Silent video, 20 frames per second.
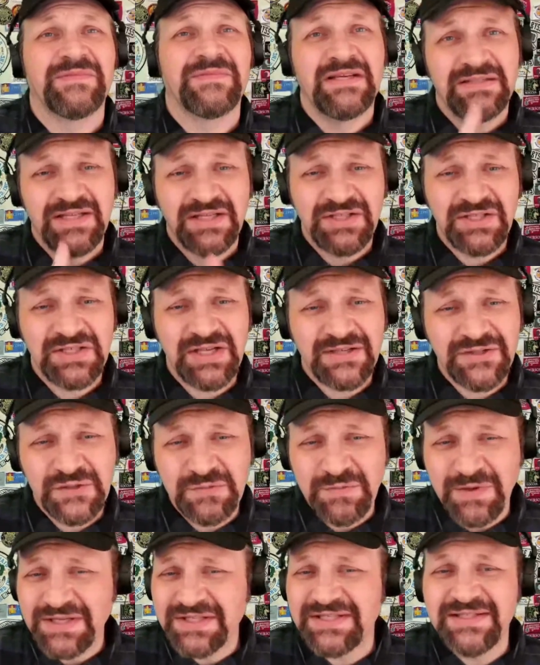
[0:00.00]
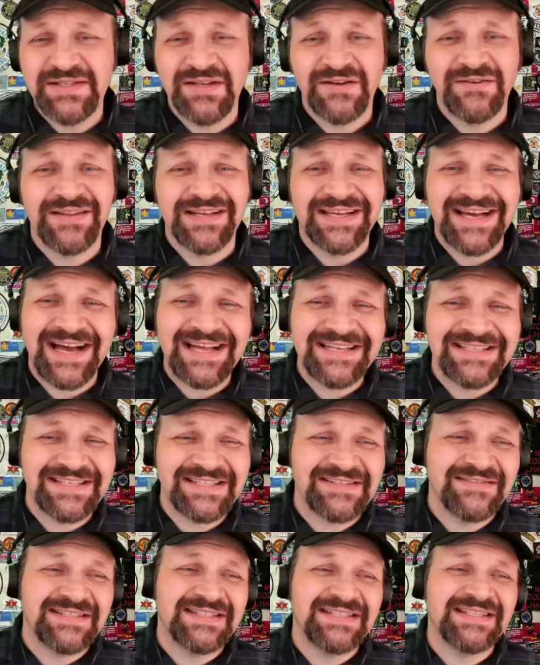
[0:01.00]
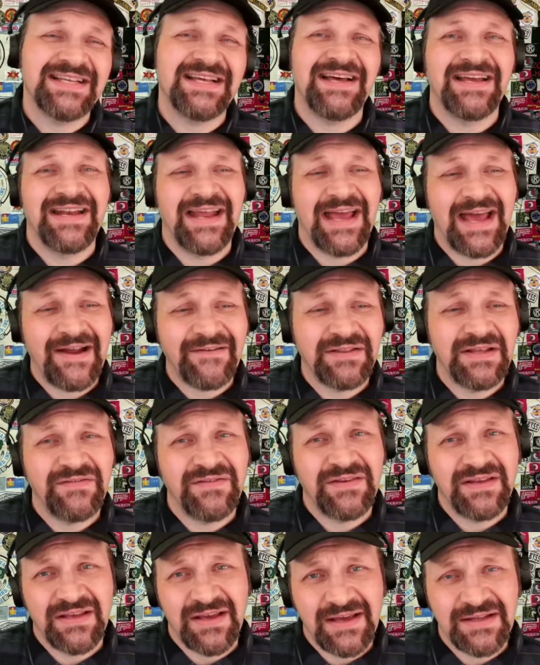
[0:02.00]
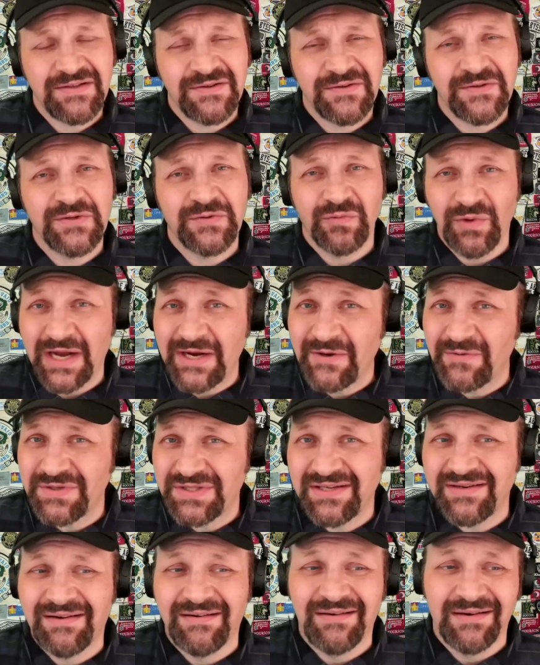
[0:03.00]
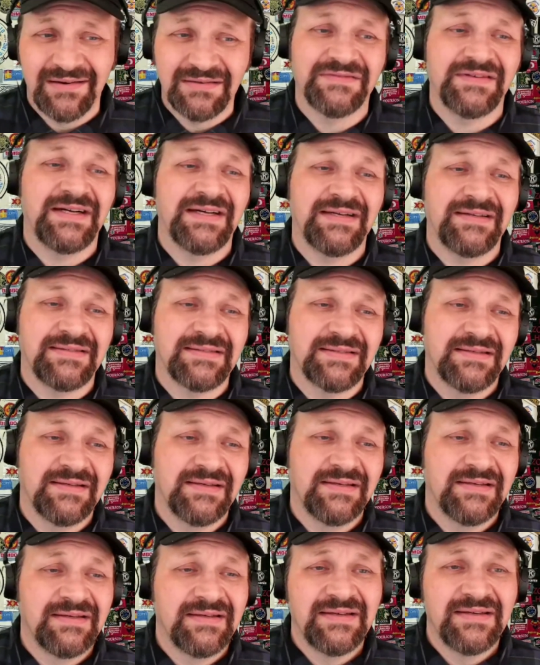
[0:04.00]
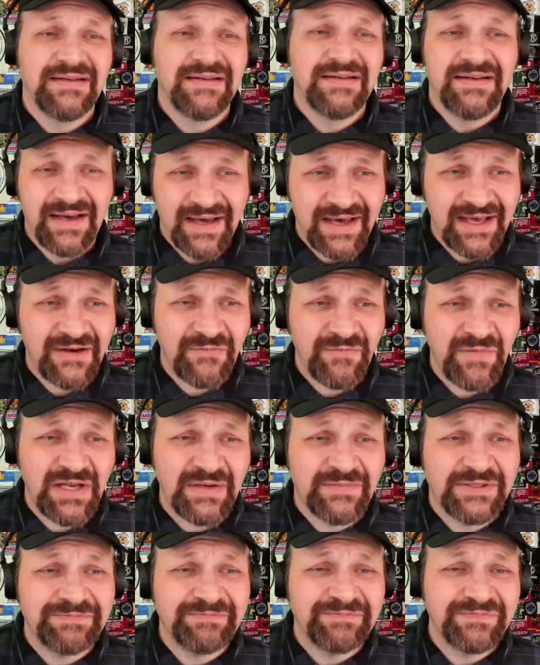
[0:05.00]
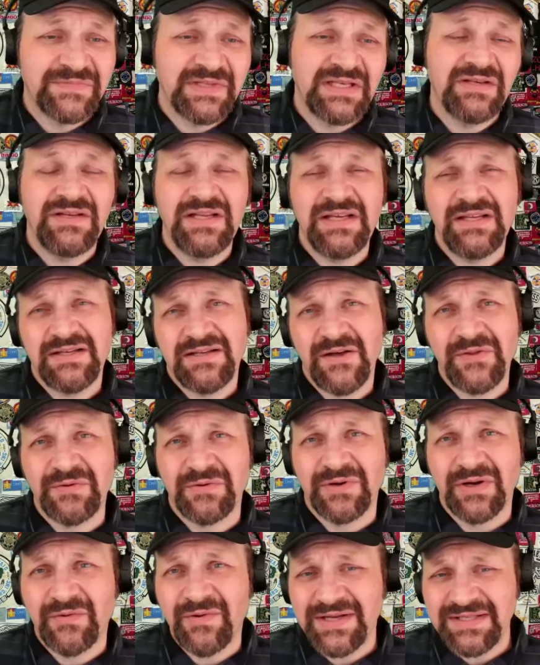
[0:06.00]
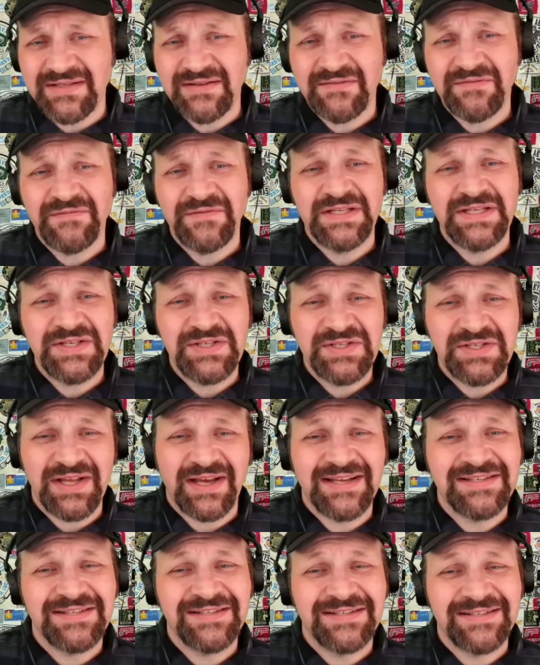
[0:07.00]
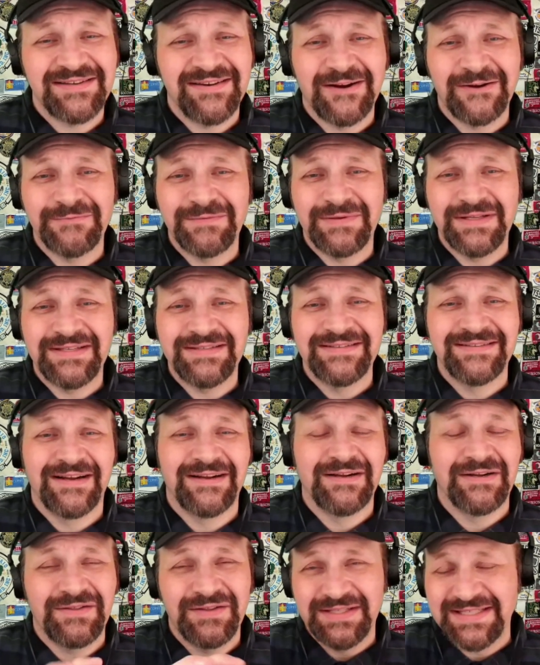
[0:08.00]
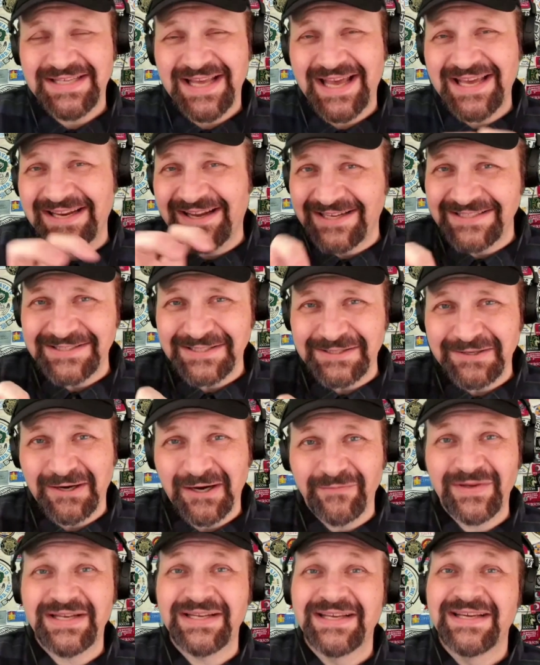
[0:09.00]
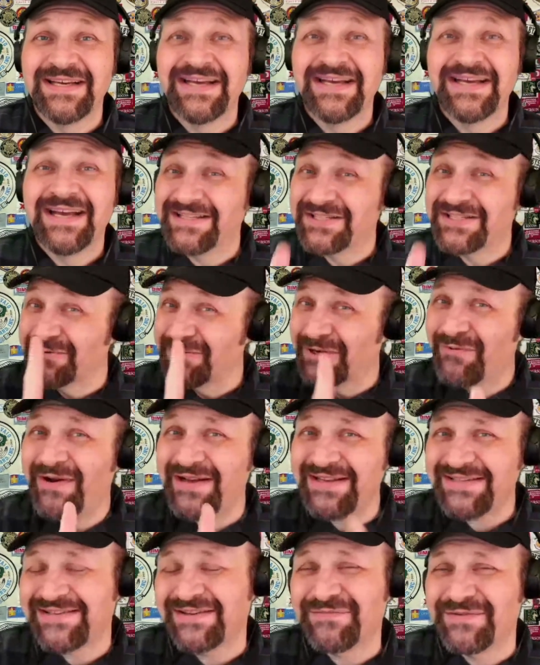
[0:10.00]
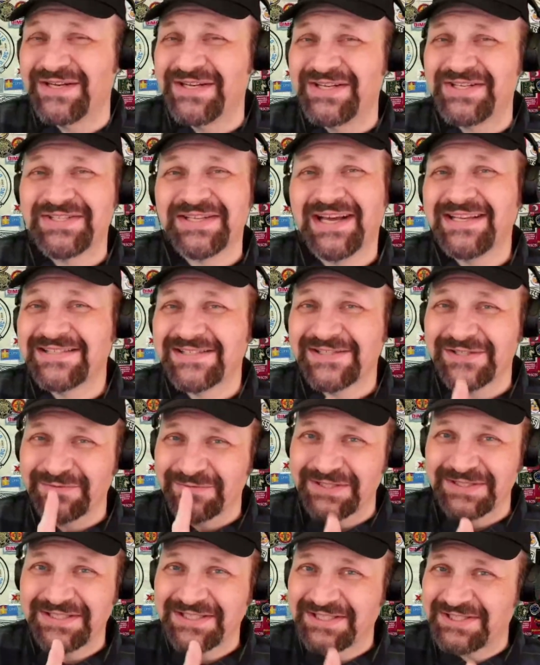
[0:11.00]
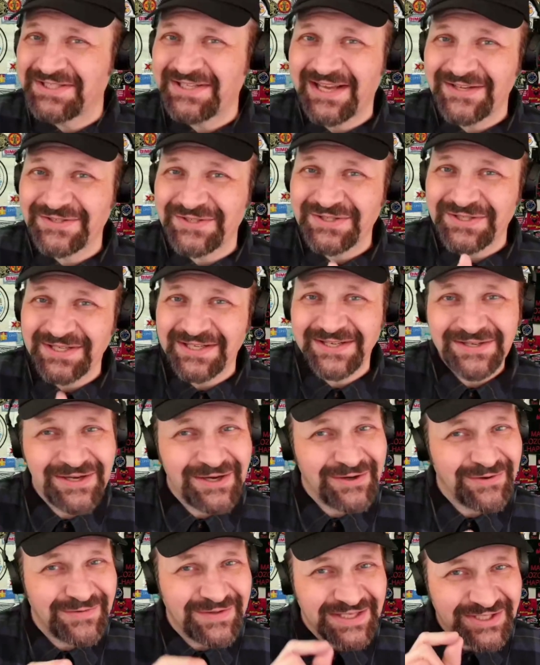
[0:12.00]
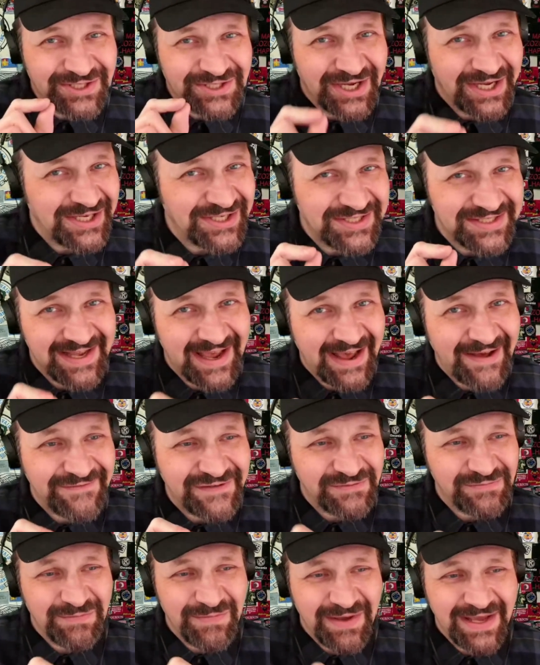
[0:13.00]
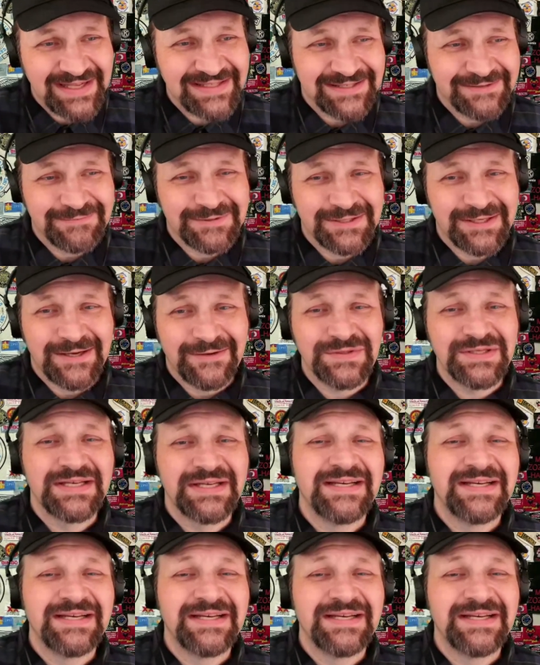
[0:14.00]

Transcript: Digitizers must consider the context of the design after they've gathered the requisite art files. At a minimum, you need to know the requested finish size of the garment or the design on the garment, and it's a requested finish size because real digitizers are going to know that changes have to be made sometimes.